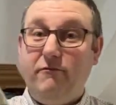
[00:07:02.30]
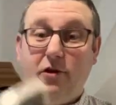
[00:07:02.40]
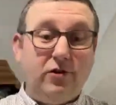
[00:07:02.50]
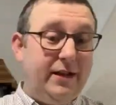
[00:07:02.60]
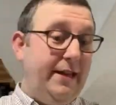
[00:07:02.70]

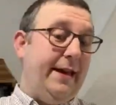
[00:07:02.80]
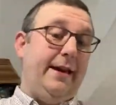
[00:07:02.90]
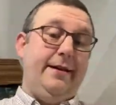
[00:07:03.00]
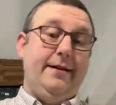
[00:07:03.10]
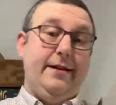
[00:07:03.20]
got it yet.
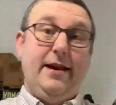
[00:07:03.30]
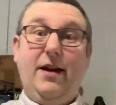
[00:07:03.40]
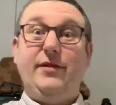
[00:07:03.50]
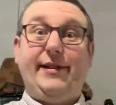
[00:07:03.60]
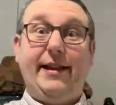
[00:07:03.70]
I
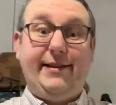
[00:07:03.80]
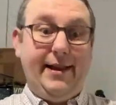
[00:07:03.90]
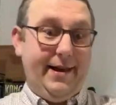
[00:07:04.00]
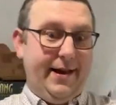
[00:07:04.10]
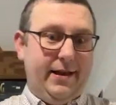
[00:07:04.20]
haven't sent it
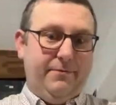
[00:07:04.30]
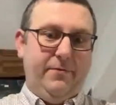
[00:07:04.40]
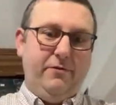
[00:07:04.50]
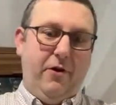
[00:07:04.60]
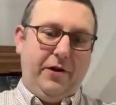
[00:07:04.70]
yet, and
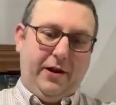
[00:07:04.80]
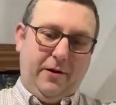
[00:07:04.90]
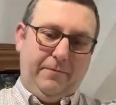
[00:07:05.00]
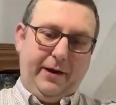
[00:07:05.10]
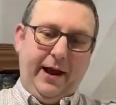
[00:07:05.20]
they're already
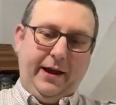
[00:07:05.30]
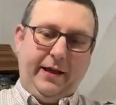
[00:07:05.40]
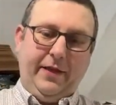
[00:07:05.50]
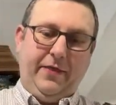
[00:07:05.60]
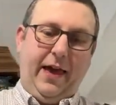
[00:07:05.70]
complaining
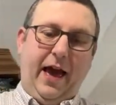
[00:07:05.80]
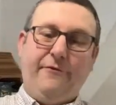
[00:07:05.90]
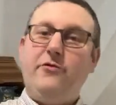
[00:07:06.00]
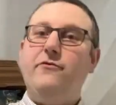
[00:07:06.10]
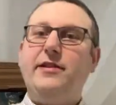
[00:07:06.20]
that they
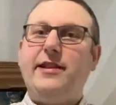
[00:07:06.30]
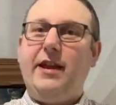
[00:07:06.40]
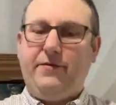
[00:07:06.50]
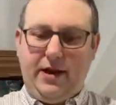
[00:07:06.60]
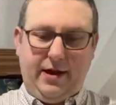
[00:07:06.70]
haven't
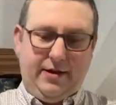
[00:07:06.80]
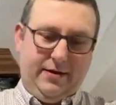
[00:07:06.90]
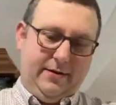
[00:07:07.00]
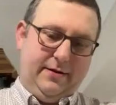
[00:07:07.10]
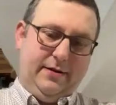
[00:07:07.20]
received it.
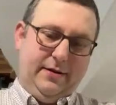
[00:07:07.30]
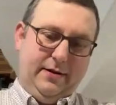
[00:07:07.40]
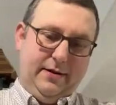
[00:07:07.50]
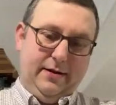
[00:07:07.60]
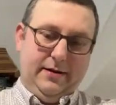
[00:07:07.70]

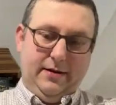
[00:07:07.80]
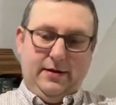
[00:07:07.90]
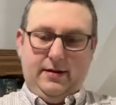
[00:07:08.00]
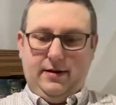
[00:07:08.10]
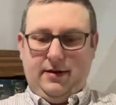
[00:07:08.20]

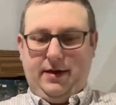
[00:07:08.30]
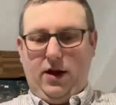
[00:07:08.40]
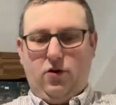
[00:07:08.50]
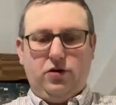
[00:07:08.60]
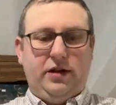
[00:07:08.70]
They
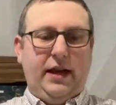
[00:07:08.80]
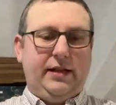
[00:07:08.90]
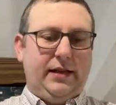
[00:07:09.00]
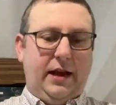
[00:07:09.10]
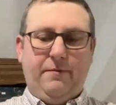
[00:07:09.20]
ordered it,
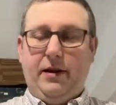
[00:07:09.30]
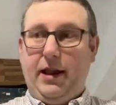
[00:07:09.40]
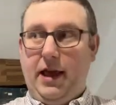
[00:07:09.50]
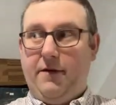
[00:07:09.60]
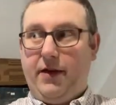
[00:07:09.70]
I
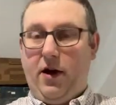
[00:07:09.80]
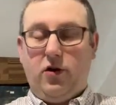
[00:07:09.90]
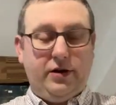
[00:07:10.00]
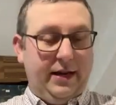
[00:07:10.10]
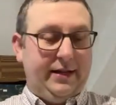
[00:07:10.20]
believe they
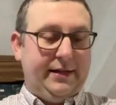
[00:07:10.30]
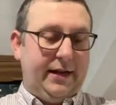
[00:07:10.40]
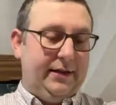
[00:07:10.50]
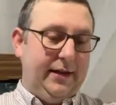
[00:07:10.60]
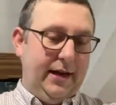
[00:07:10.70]
ordered it
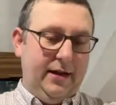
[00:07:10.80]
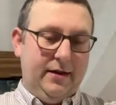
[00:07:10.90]
Saturday.